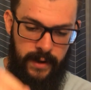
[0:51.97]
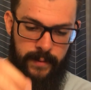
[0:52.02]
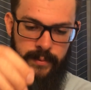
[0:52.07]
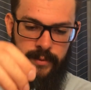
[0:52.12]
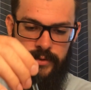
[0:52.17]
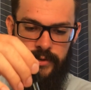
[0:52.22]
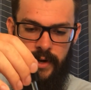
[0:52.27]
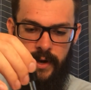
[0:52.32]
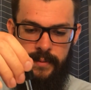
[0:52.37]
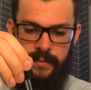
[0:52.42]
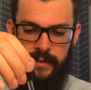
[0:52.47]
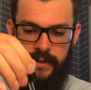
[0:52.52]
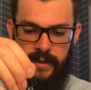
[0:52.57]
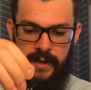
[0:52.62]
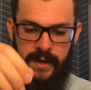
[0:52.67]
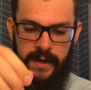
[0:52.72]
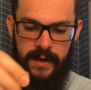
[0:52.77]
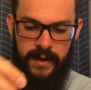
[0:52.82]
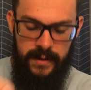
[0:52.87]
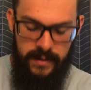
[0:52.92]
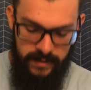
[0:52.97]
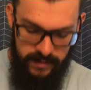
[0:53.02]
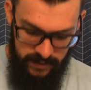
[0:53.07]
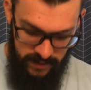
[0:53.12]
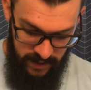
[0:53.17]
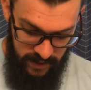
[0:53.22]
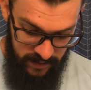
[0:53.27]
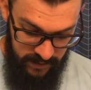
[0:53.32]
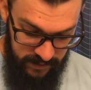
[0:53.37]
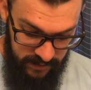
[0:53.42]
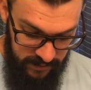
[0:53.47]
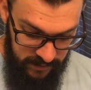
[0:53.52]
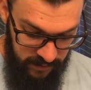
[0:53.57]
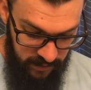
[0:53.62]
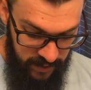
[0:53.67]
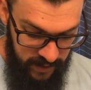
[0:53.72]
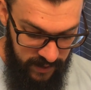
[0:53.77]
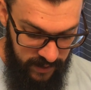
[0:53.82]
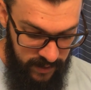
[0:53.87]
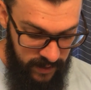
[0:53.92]
a couple drops in the hand, and this is
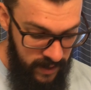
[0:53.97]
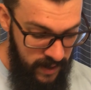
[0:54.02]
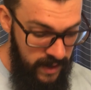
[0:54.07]
great